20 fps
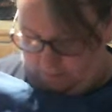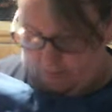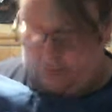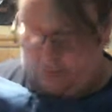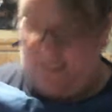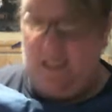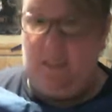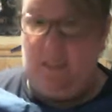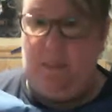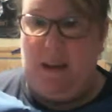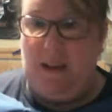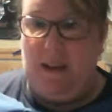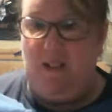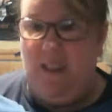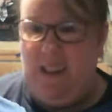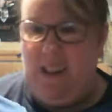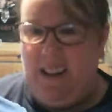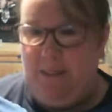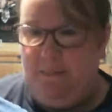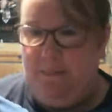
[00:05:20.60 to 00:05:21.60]
this black
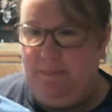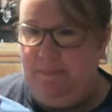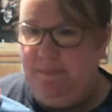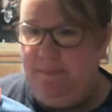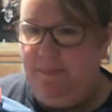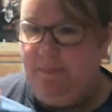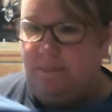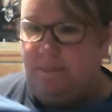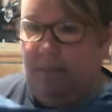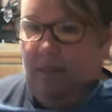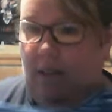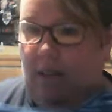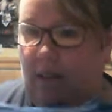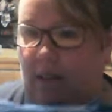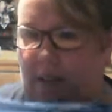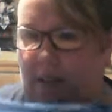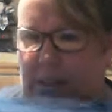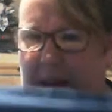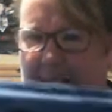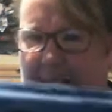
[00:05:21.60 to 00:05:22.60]

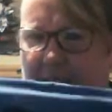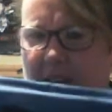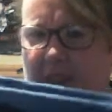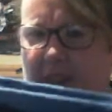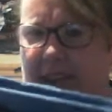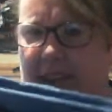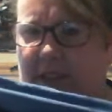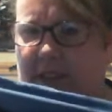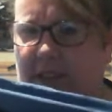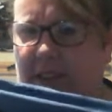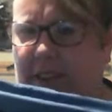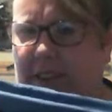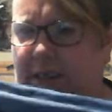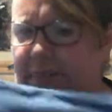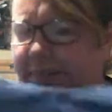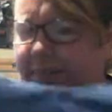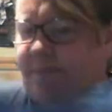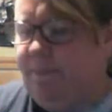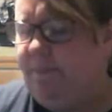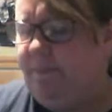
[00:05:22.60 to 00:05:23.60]
lion, sorry.
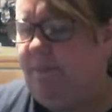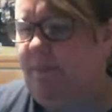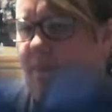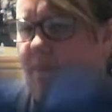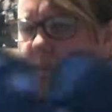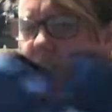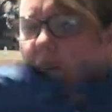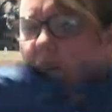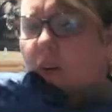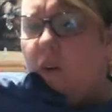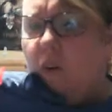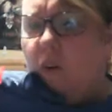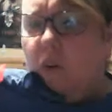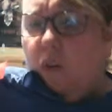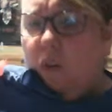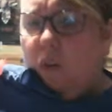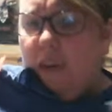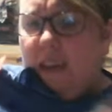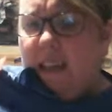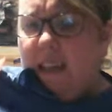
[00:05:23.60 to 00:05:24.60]

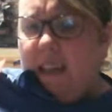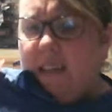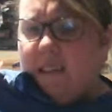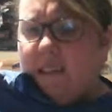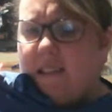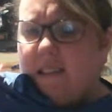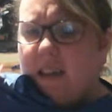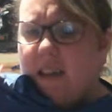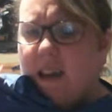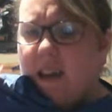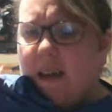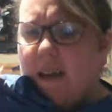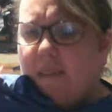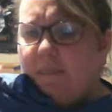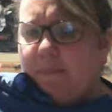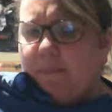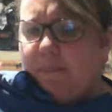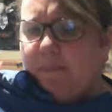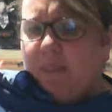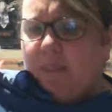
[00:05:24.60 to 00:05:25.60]
Or at least
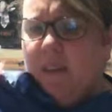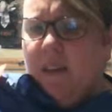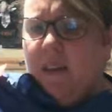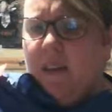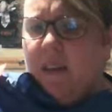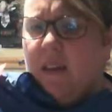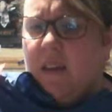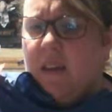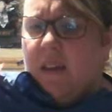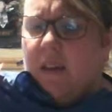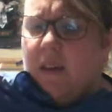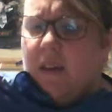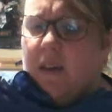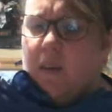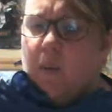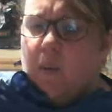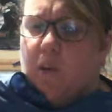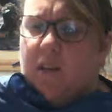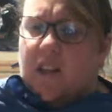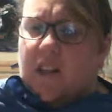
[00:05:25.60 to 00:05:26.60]

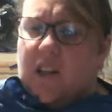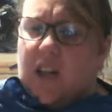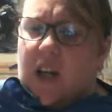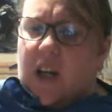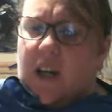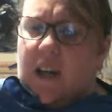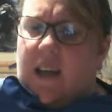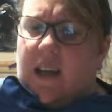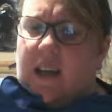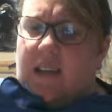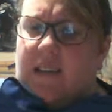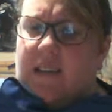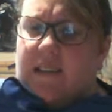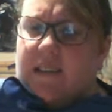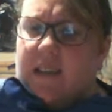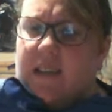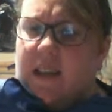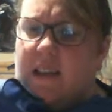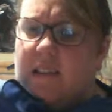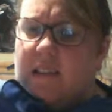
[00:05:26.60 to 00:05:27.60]
Warwickshire
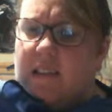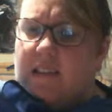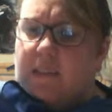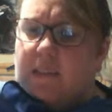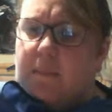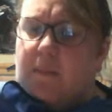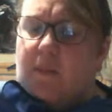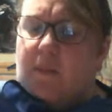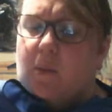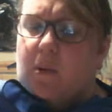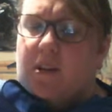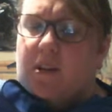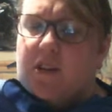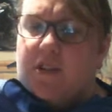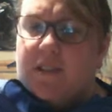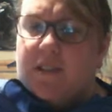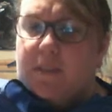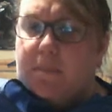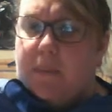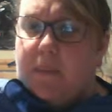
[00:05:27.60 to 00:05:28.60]
is, the symbol of
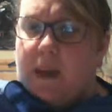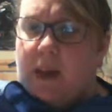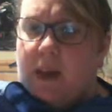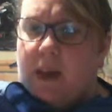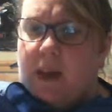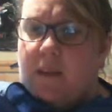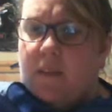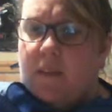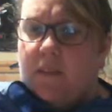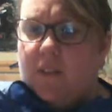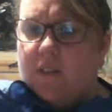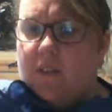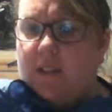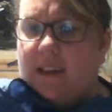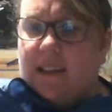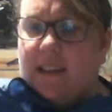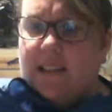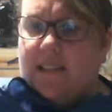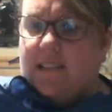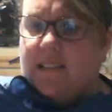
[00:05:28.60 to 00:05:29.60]
Warwickshire is a bear with a
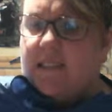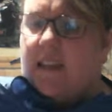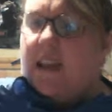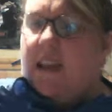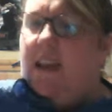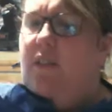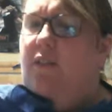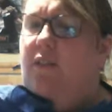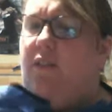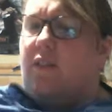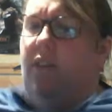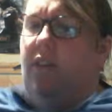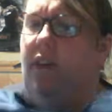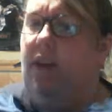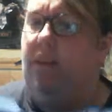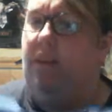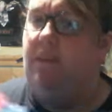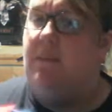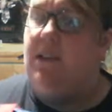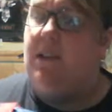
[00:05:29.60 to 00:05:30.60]
ragged staff.
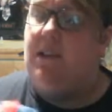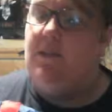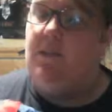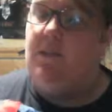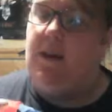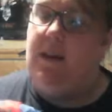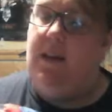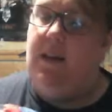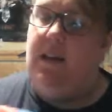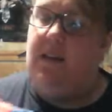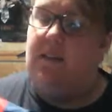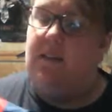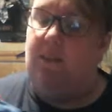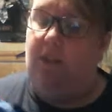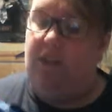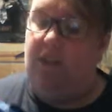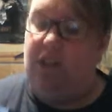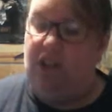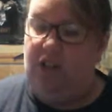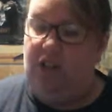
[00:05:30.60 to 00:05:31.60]
It's where
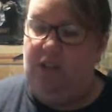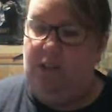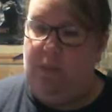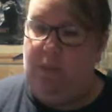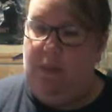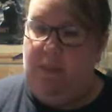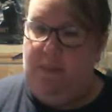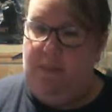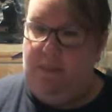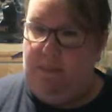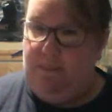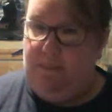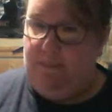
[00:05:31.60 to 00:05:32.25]
Warwickshire is where